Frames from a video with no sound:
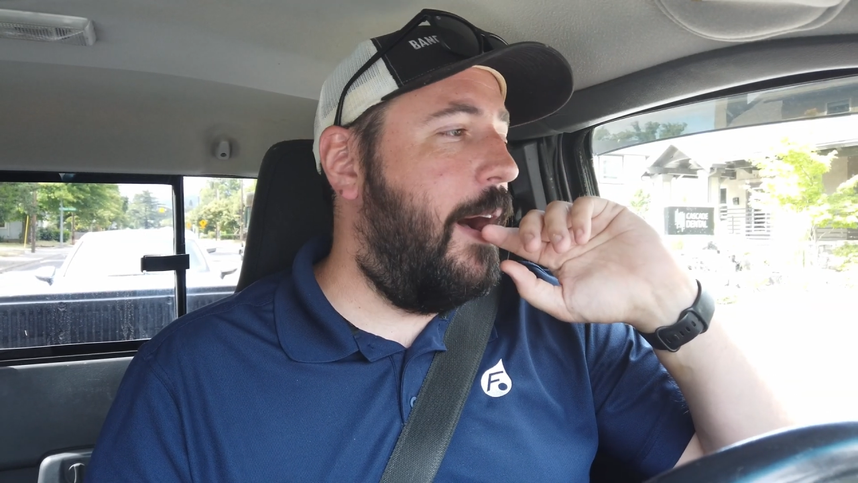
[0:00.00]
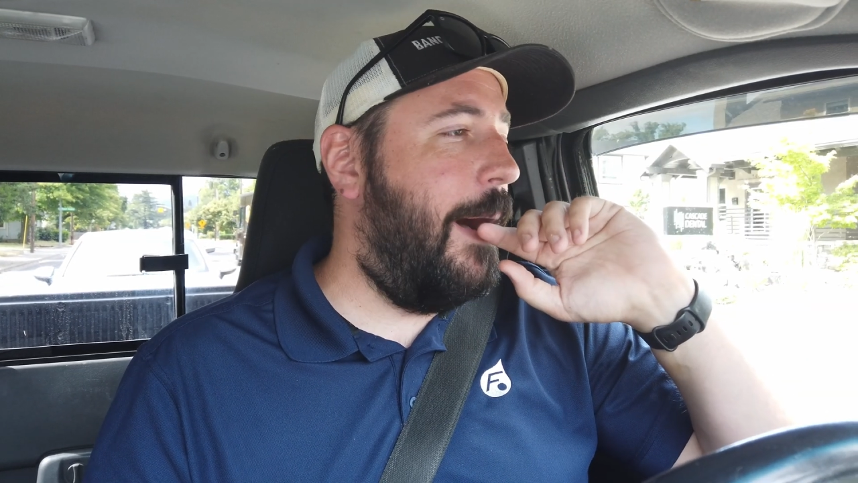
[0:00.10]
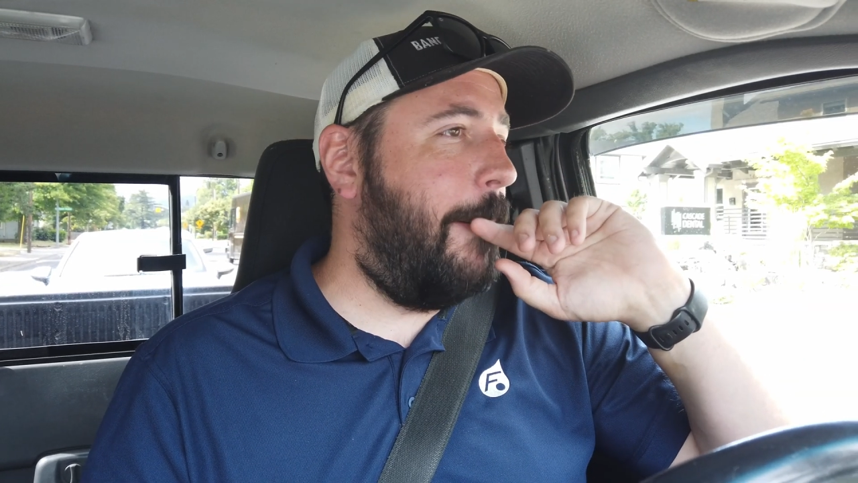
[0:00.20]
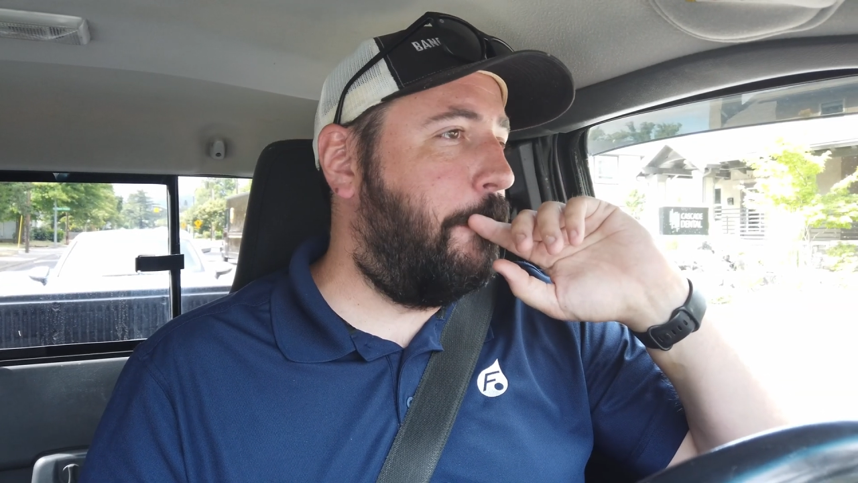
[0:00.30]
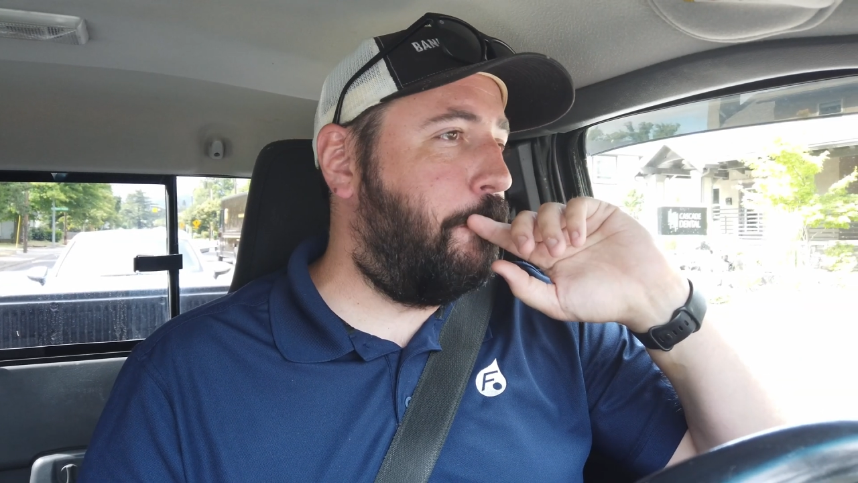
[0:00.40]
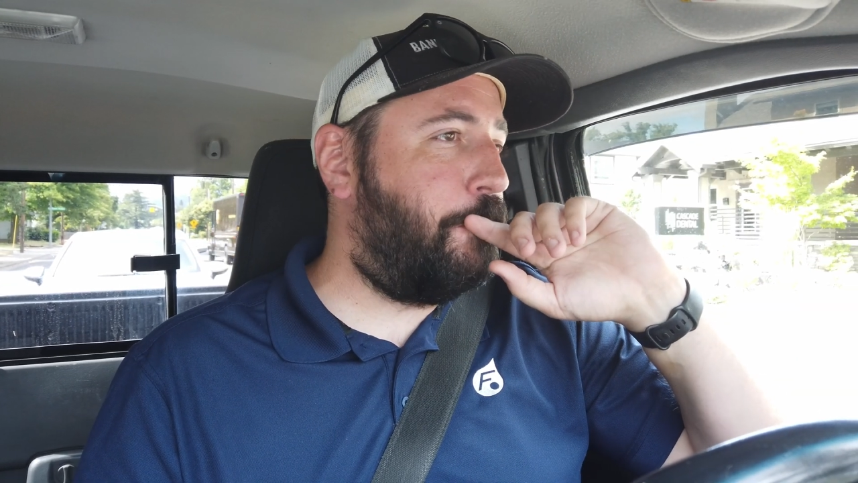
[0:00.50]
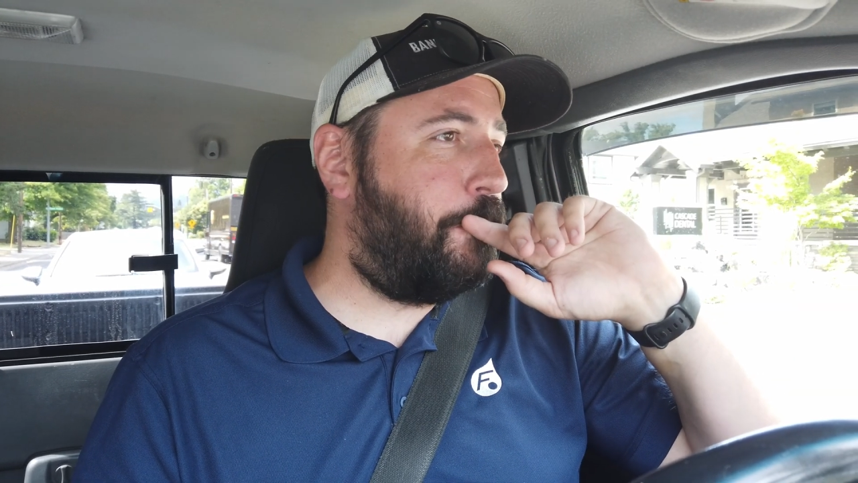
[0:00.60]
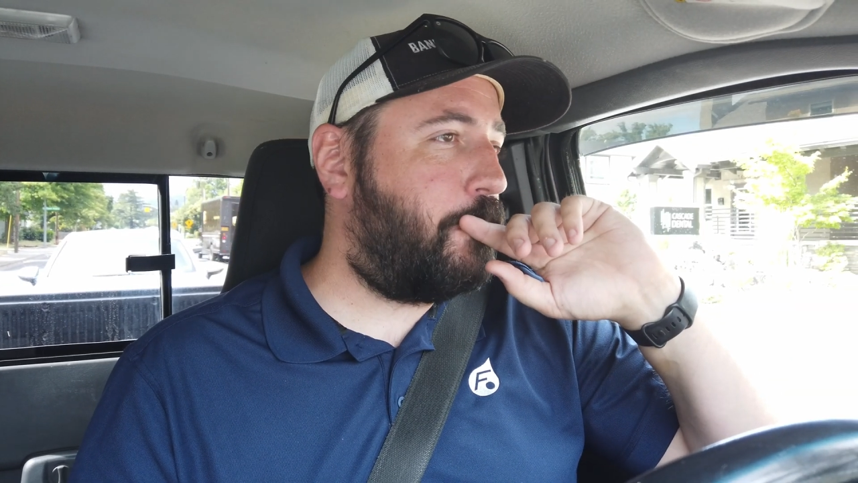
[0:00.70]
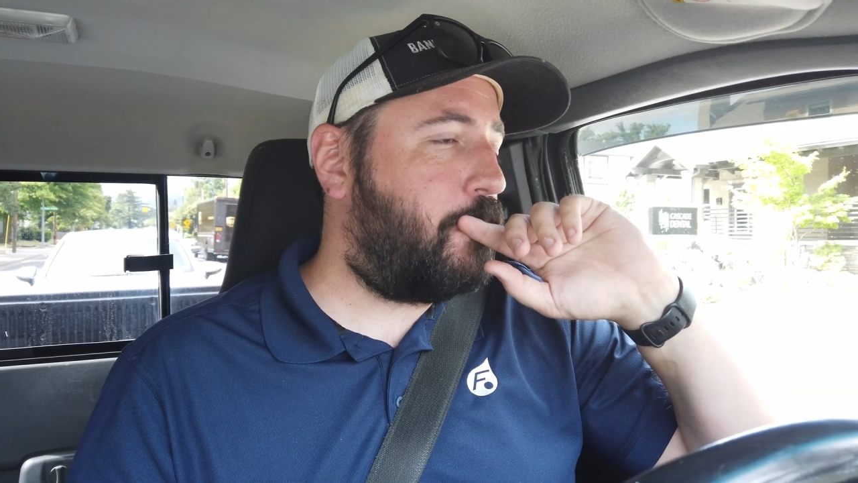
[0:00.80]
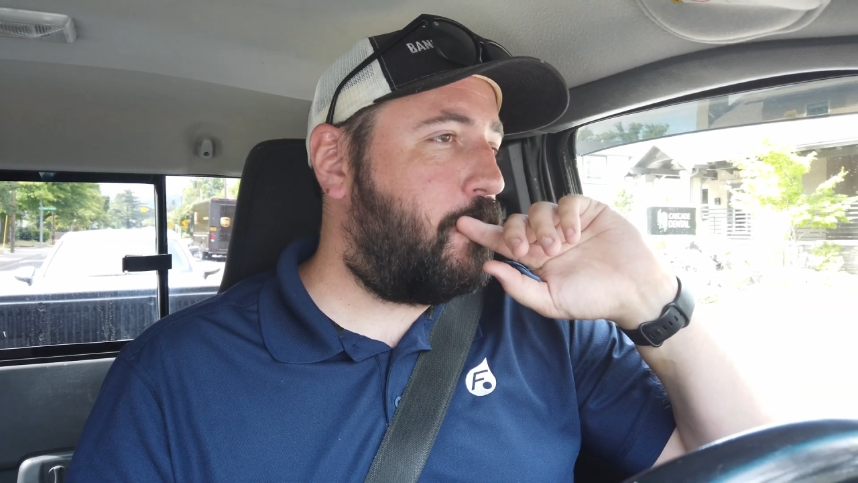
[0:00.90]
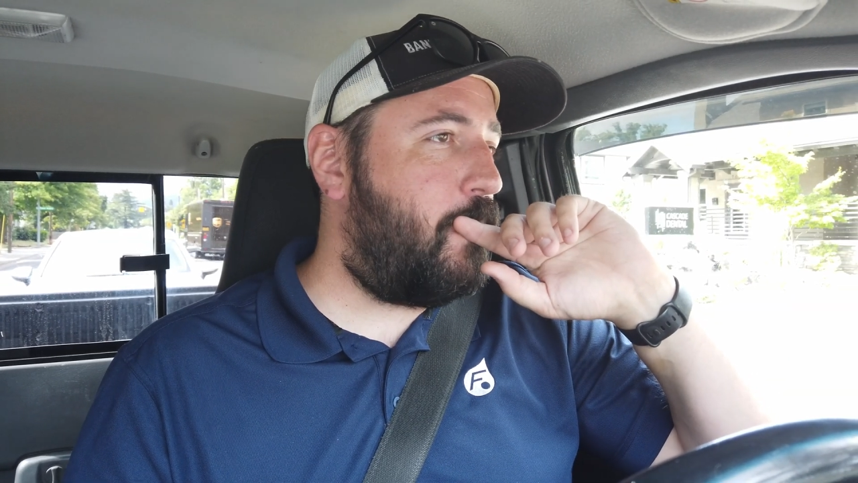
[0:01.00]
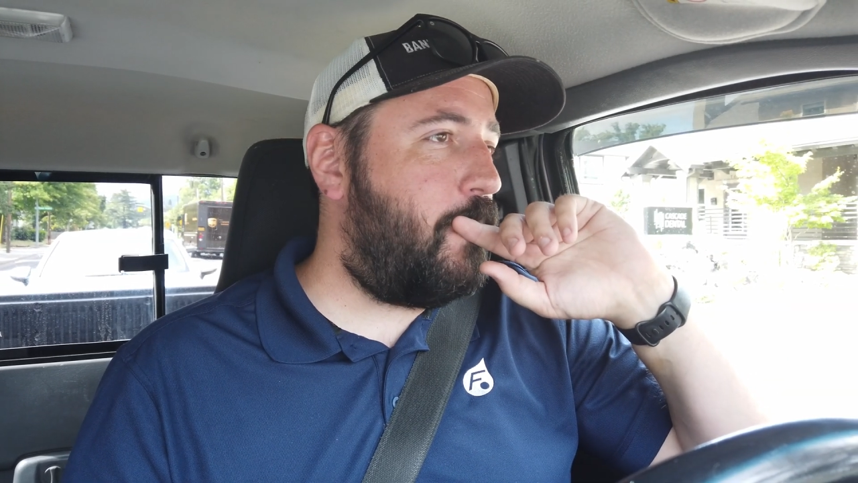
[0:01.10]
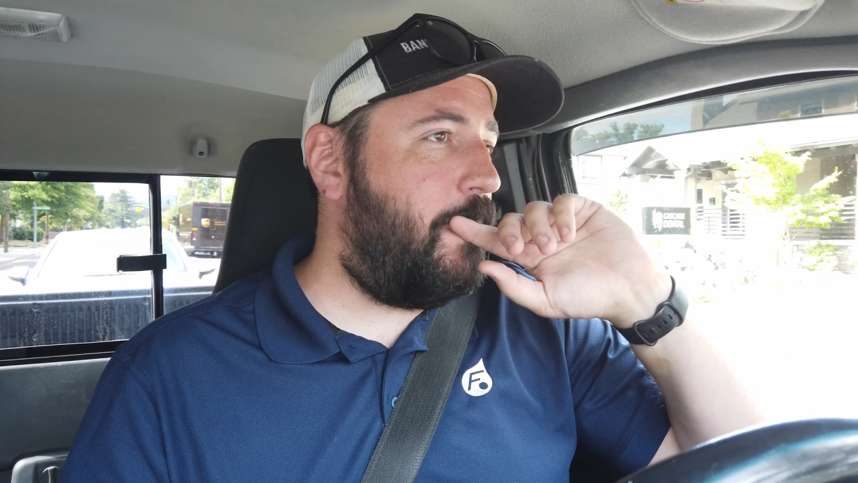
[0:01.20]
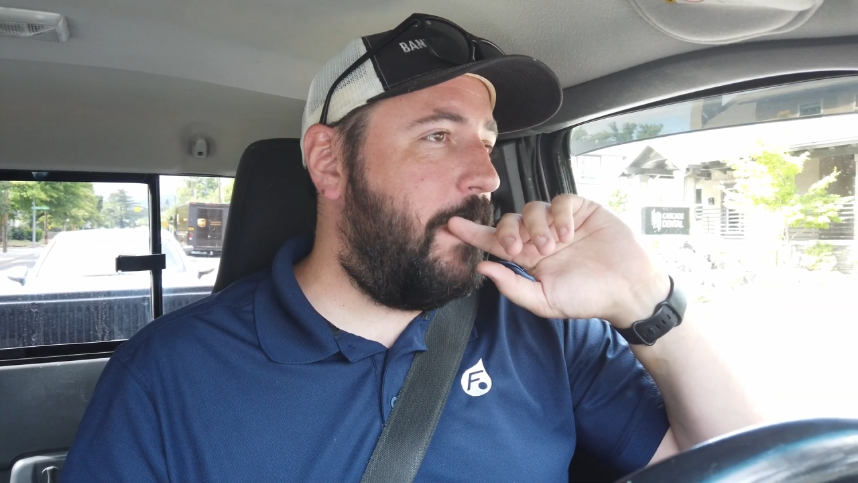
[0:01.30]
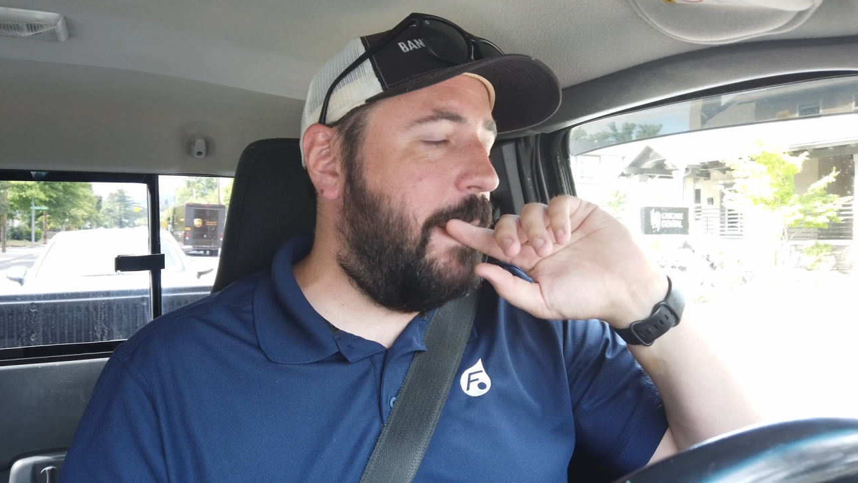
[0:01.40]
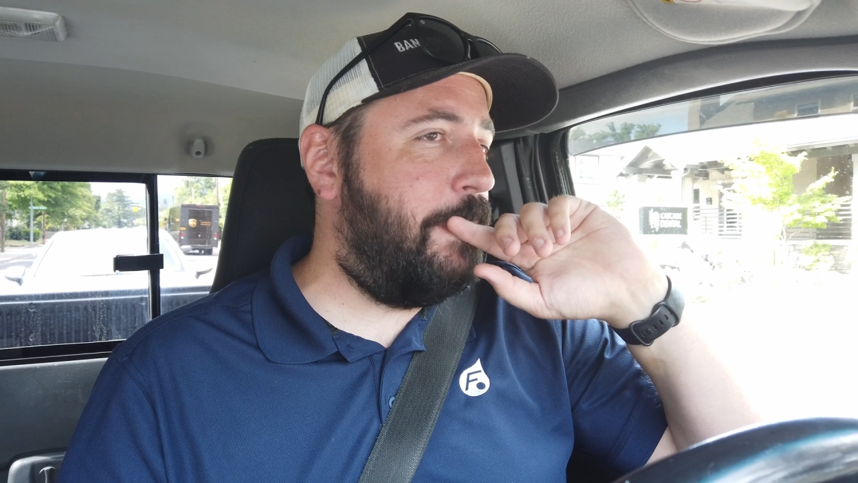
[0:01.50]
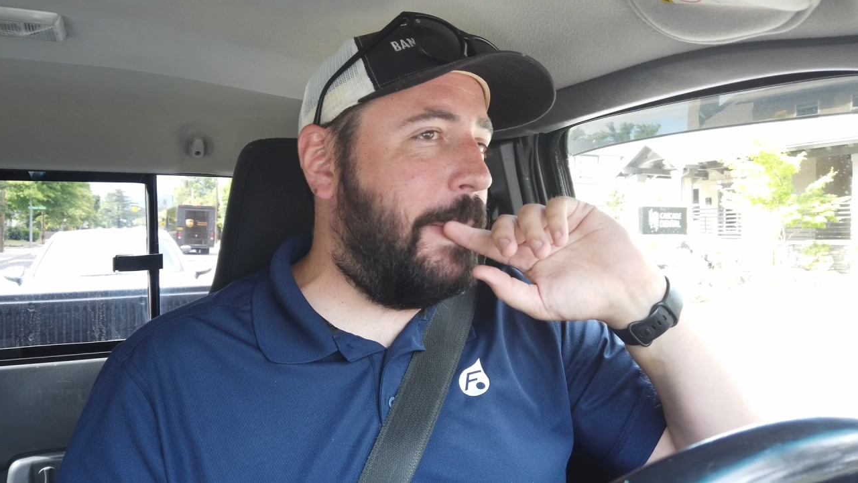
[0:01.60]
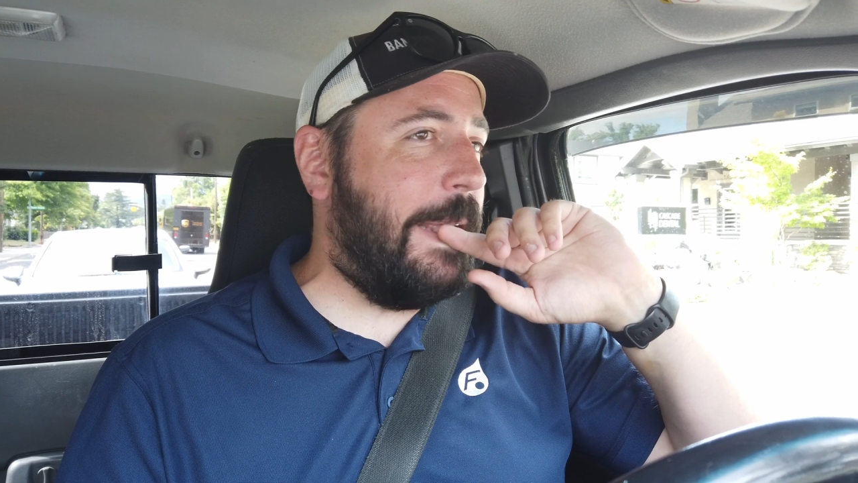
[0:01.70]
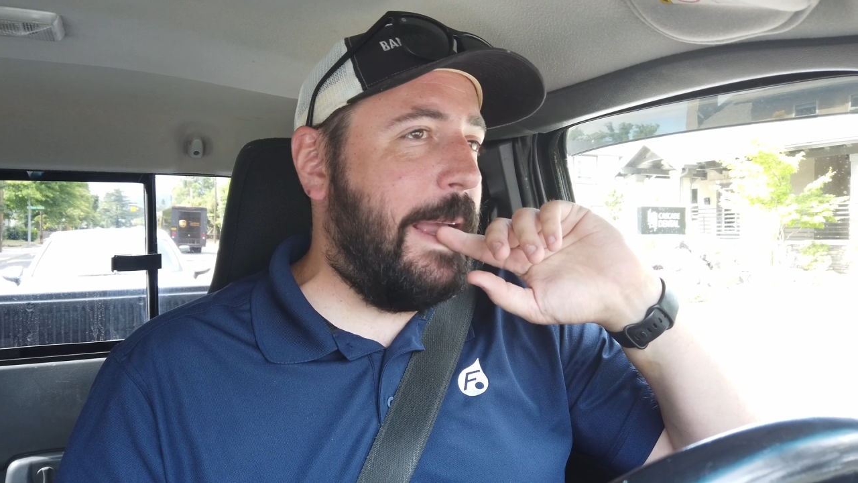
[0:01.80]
But